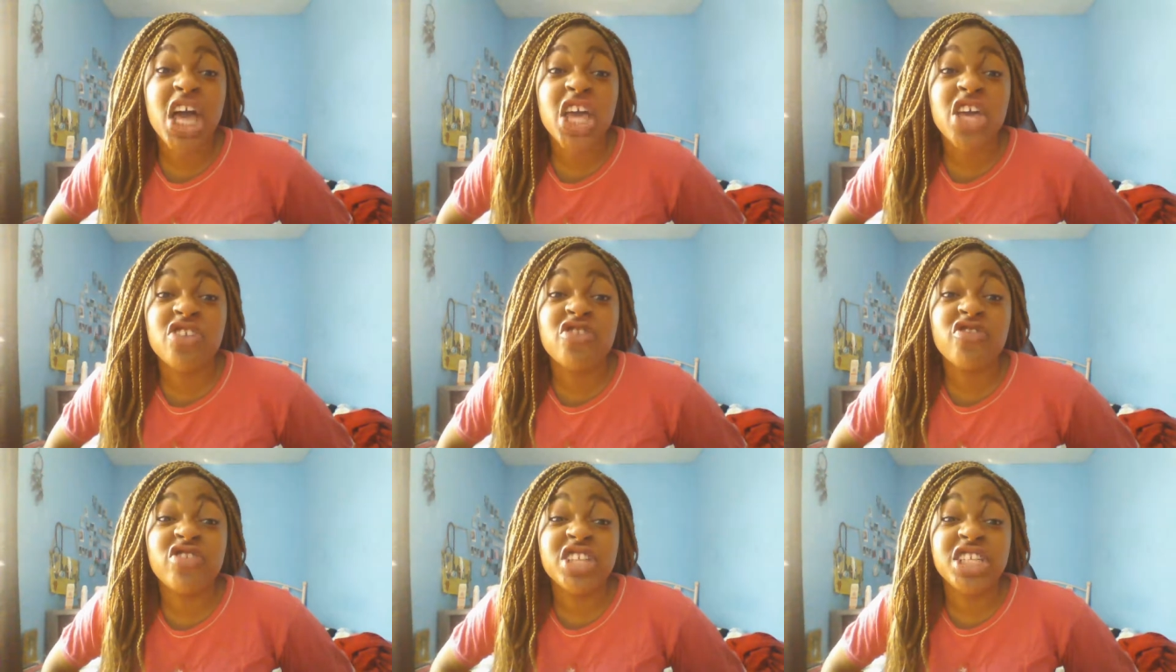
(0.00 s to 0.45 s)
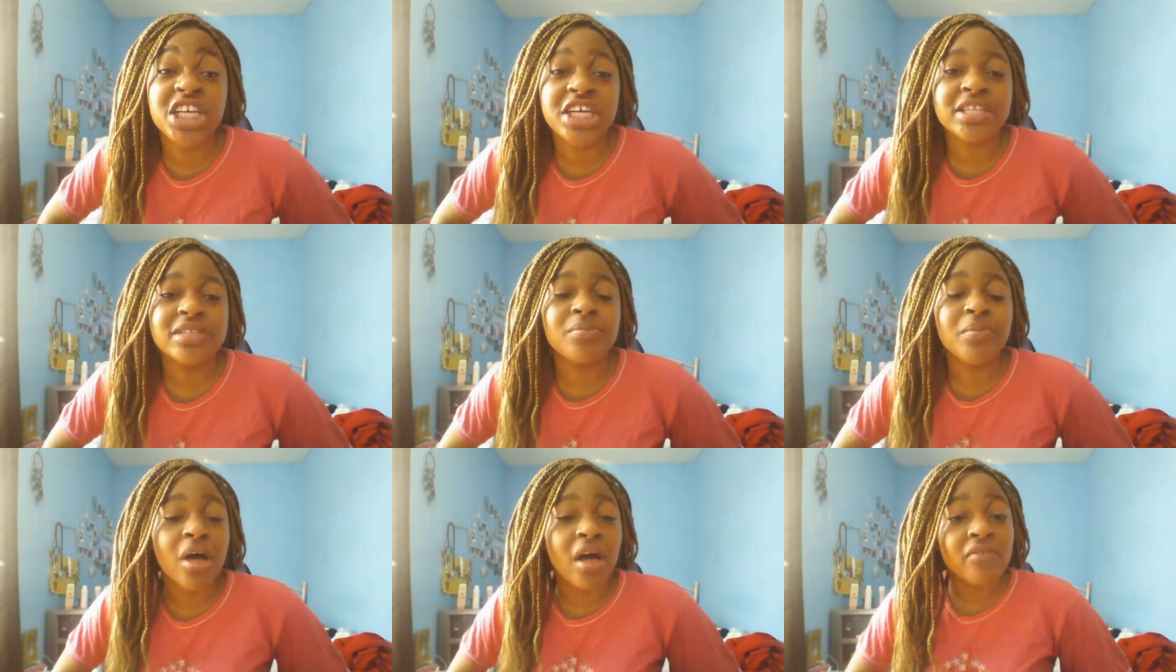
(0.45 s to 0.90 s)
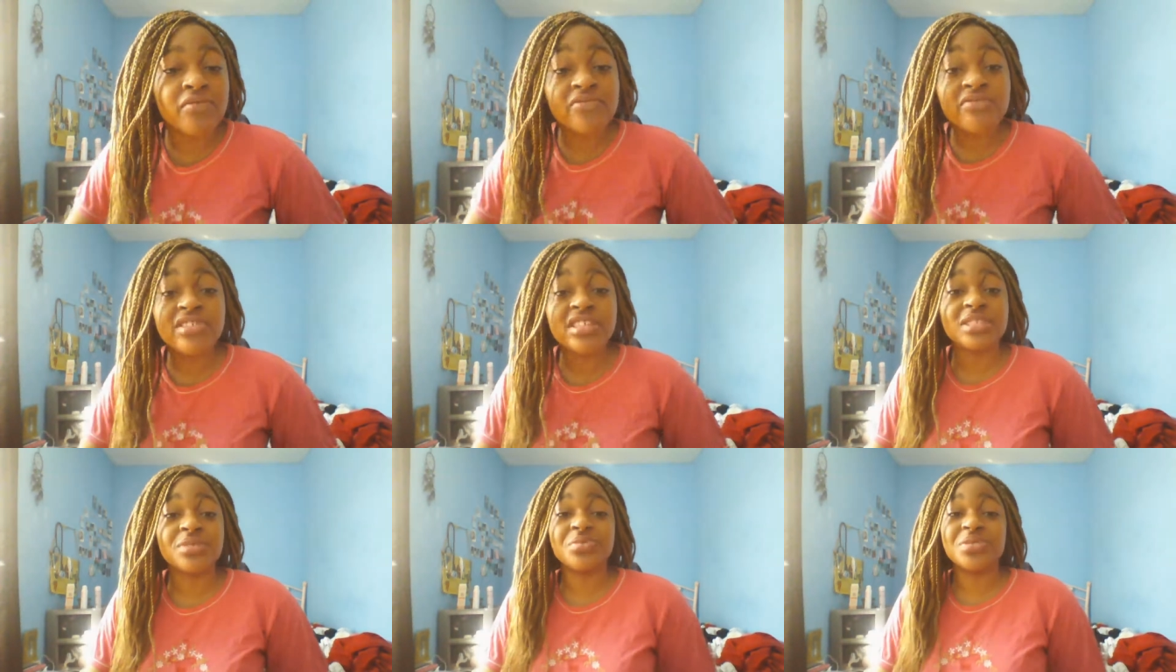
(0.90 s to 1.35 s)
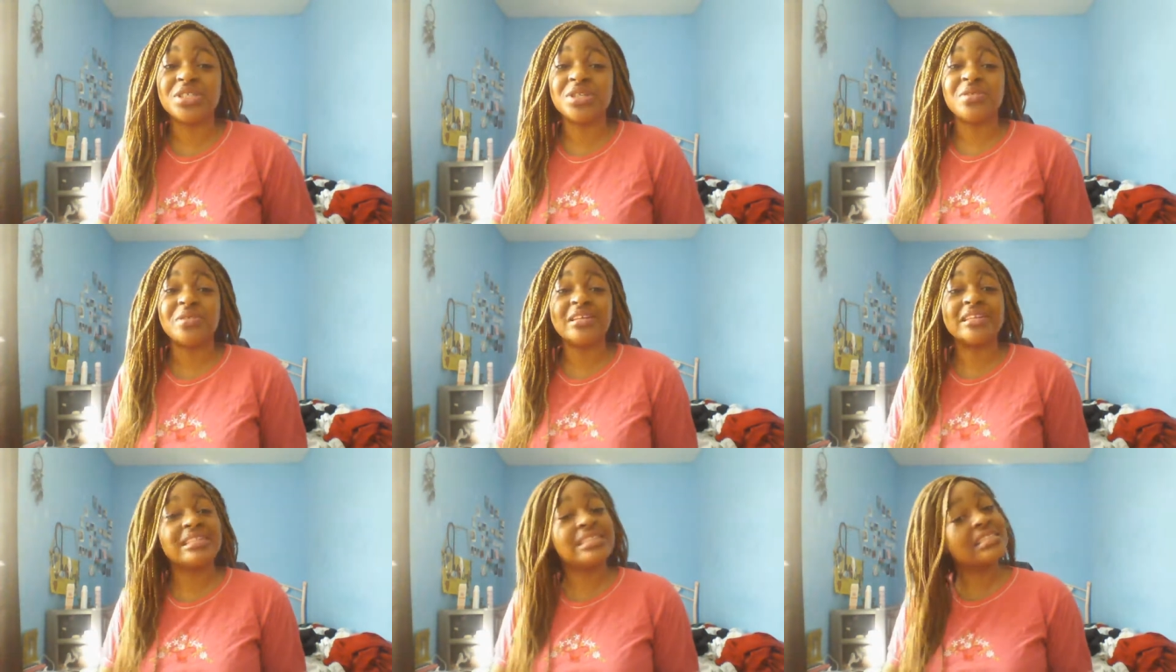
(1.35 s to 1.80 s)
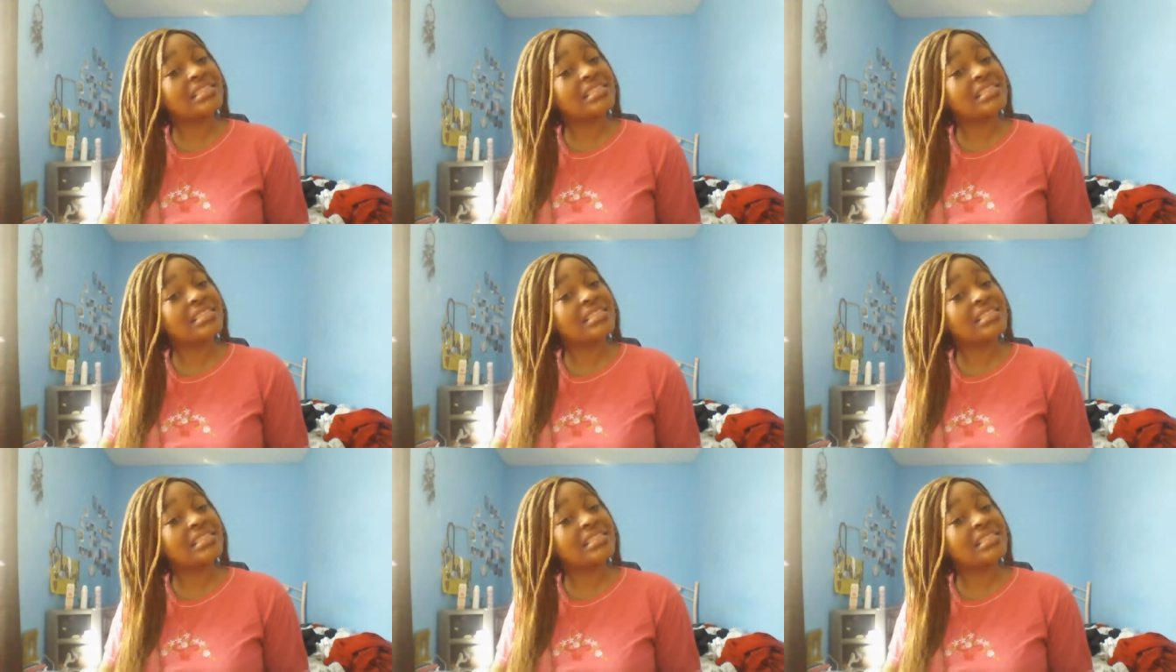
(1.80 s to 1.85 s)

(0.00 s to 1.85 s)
six months, which was,